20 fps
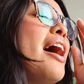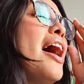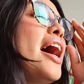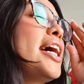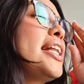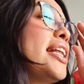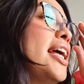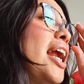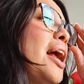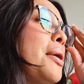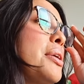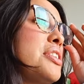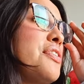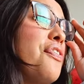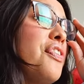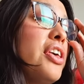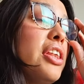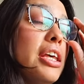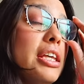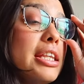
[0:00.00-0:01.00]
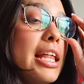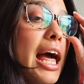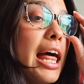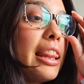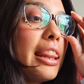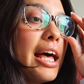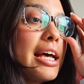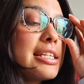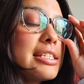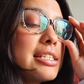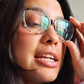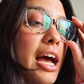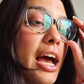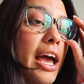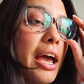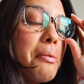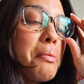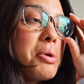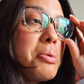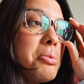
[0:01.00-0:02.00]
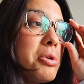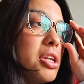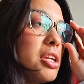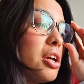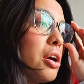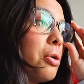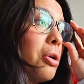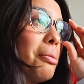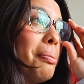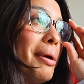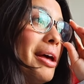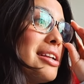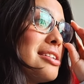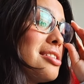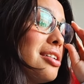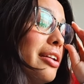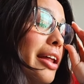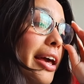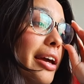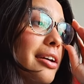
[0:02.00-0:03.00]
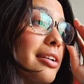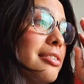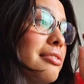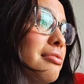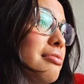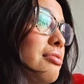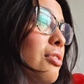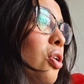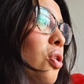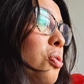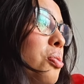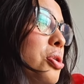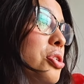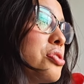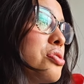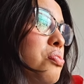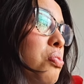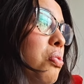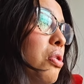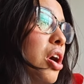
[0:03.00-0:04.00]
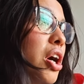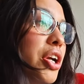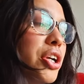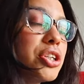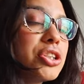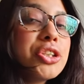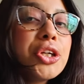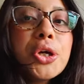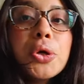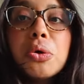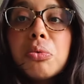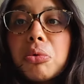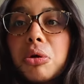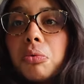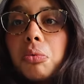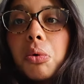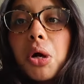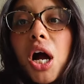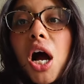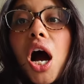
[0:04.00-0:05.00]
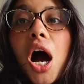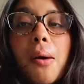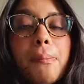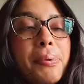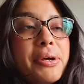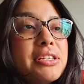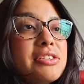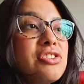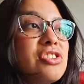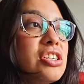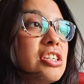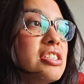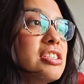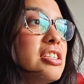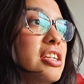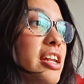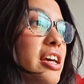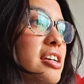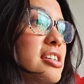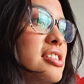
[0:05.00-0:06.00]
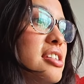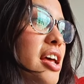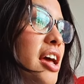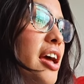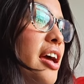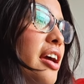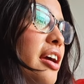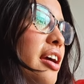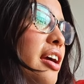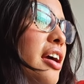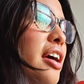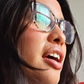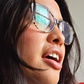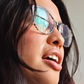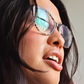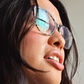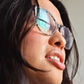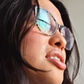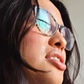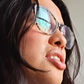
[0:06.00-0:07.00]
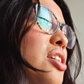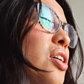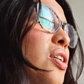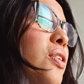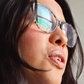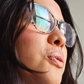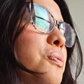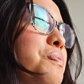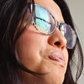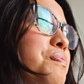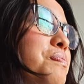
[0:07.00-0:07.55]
And then I was feeling that last night. And we didn't go to bed till like almost 1 or 2, and we were up at 6 the next day. So